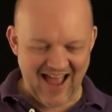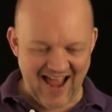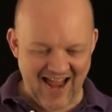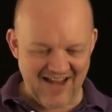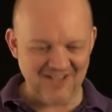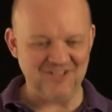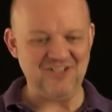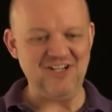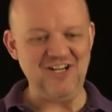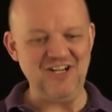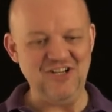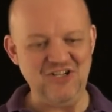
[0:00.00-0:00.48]

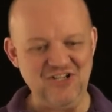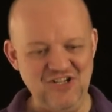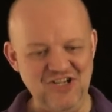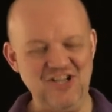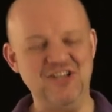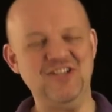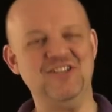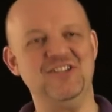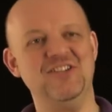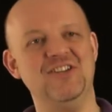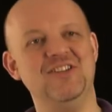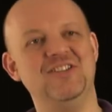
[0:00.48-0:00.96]
actually
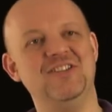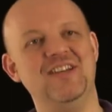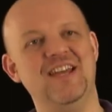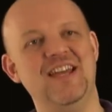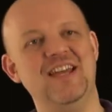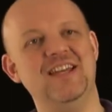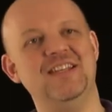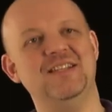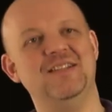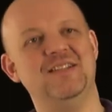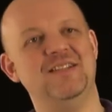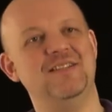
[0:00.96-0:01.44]
Jesus
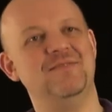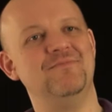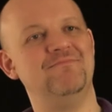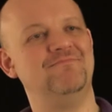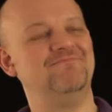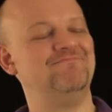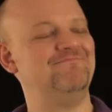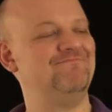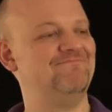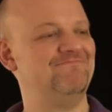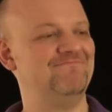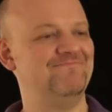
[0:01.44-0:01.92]
is...
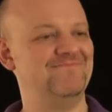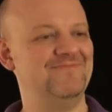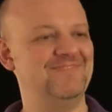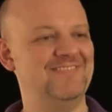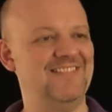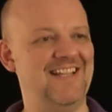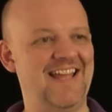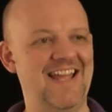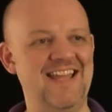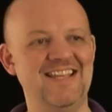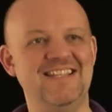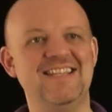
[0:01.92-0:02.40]

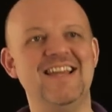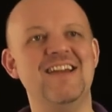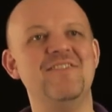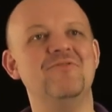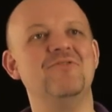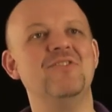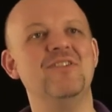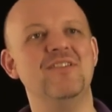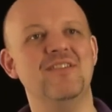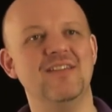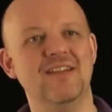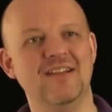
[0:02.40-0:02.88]
he's
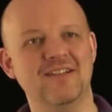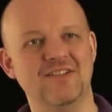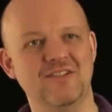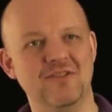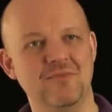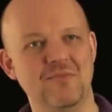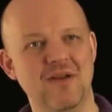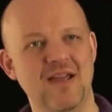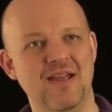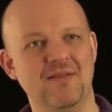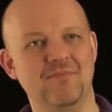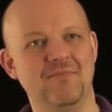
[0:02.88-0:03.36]
everything
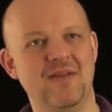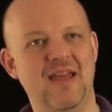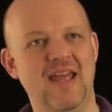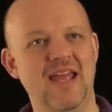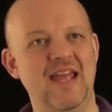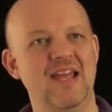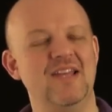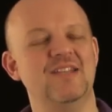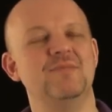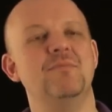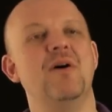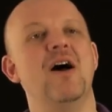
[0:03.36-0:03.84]
to me.
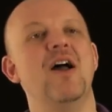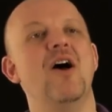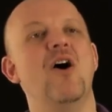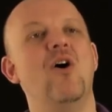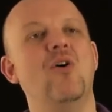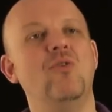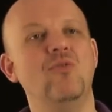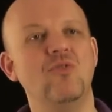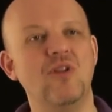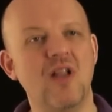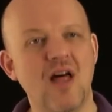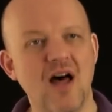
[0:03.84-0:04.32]
He is my
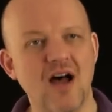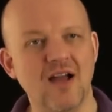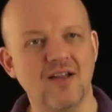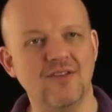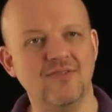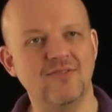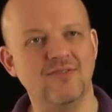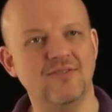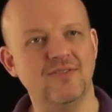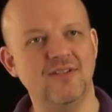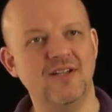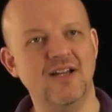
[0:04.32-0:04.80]
whole
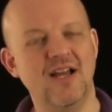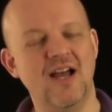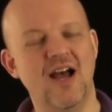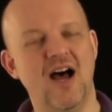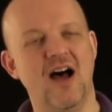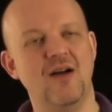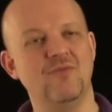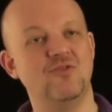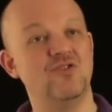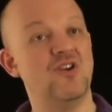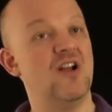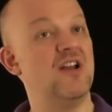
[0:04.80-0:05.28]
life.
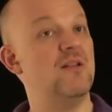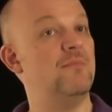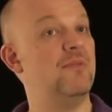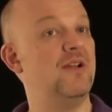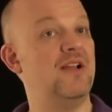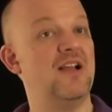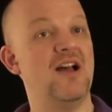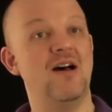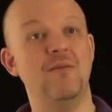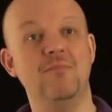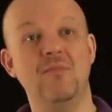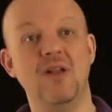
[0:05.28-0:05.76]
I'm trying to
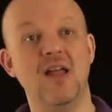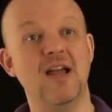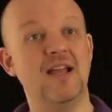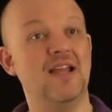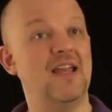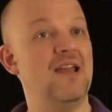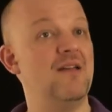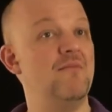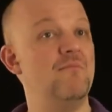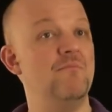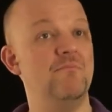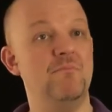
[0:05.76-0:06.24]
become
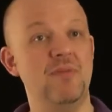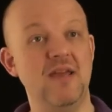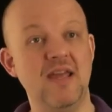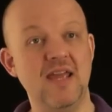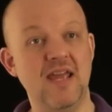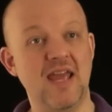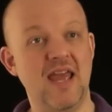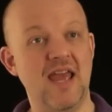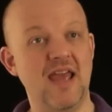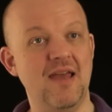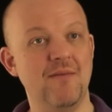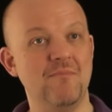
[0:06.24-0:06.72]
like him,
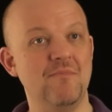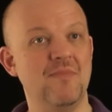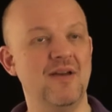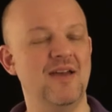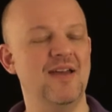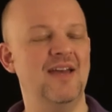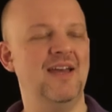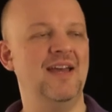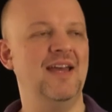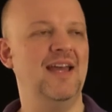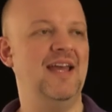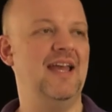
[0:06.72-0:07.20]
be him.
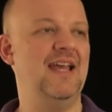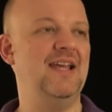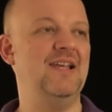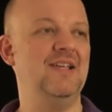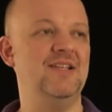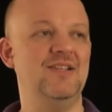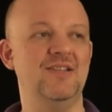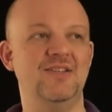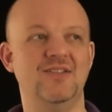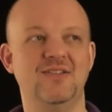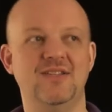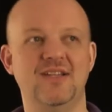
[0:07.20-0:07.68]

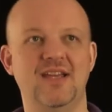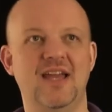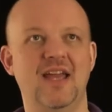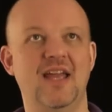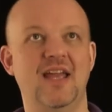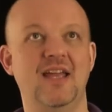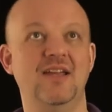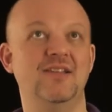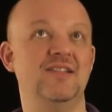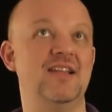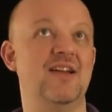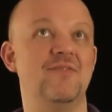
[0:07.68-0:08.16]

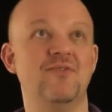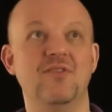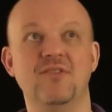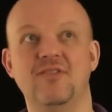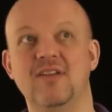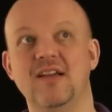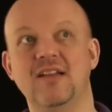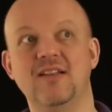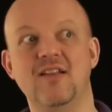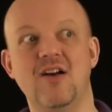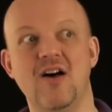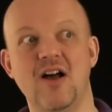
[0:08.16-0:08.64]
He's
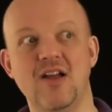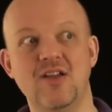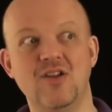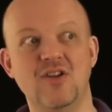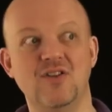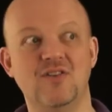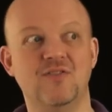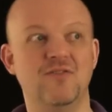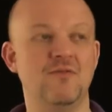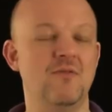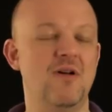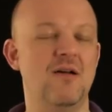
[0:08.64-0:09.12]
everything that I
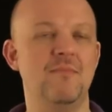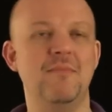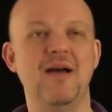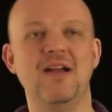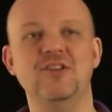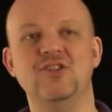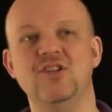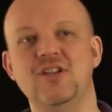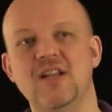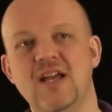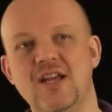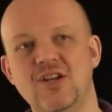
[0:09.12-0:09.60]
use for my
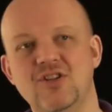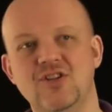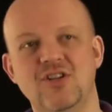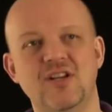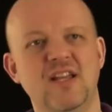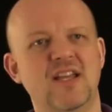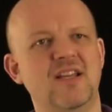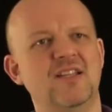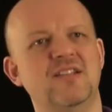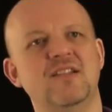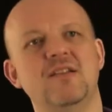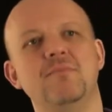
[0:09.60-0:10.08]

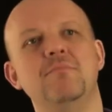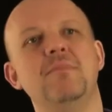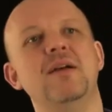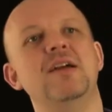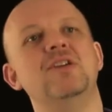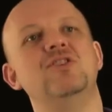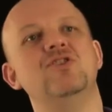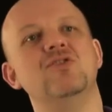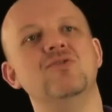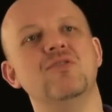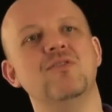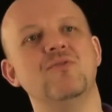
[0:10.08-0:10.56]
imagination. He's the
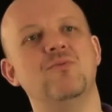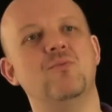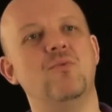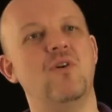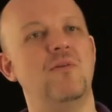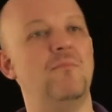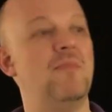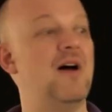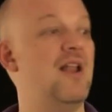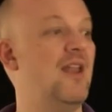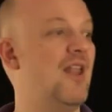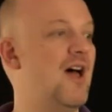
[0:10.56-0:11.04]
measure of
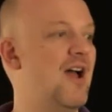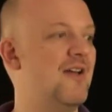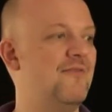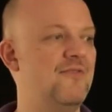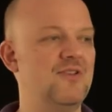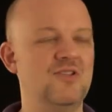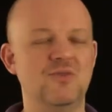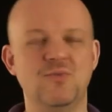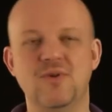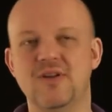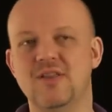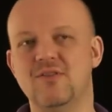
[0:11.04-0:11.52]
what my
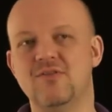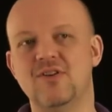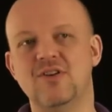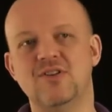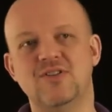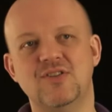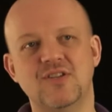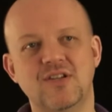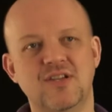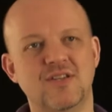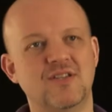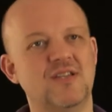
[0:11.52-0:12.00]
life is, whether
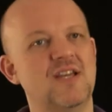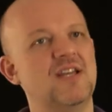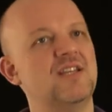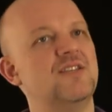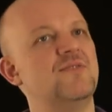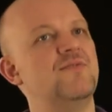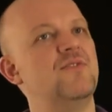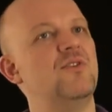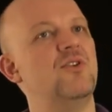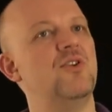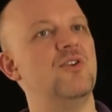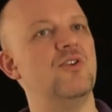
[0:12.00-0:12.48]
it's
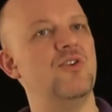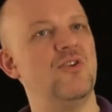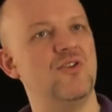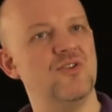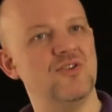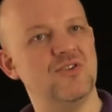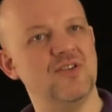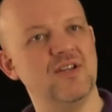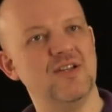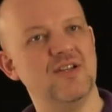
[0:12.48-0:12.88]
successful or not